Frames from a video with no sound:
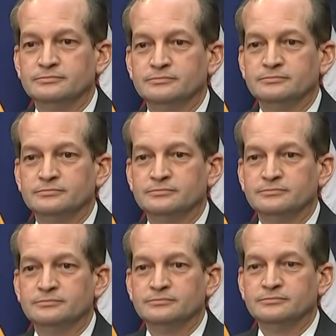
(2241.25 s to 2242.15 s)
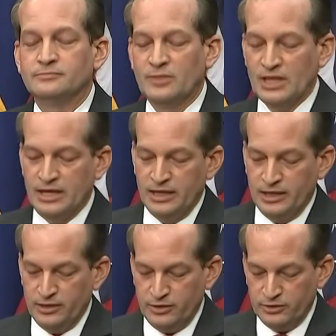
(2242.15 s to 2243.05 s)
Why is that?
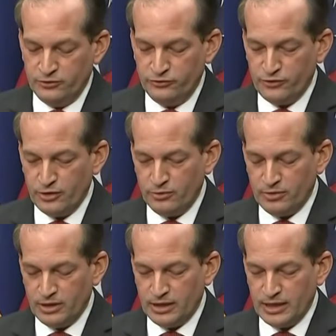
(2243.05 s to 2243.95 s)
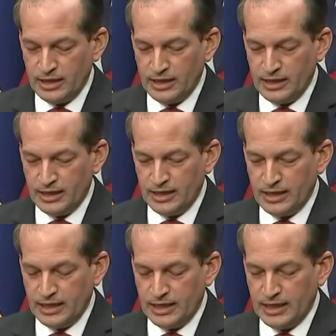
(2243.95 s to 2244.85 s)
So
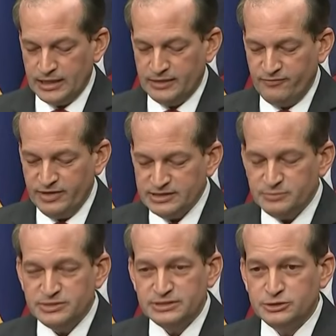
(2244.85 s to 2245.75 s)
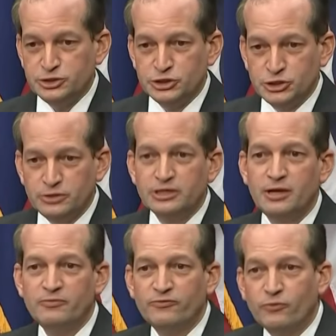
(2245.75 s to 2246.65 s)
the victims should
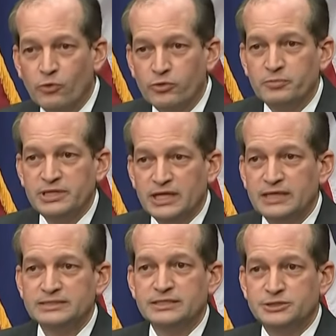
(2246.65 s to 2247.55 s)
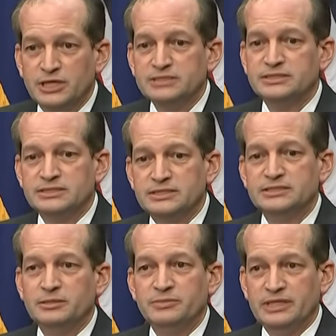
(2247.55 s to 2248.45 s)
come forward because the justice
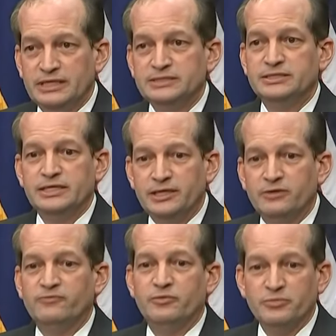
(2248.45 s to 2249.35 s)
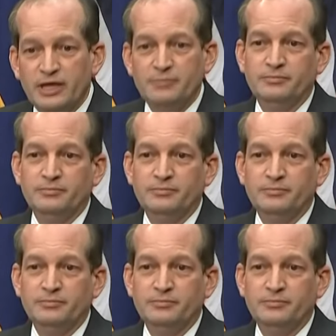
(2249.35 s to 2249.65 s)
system needs to hear from them.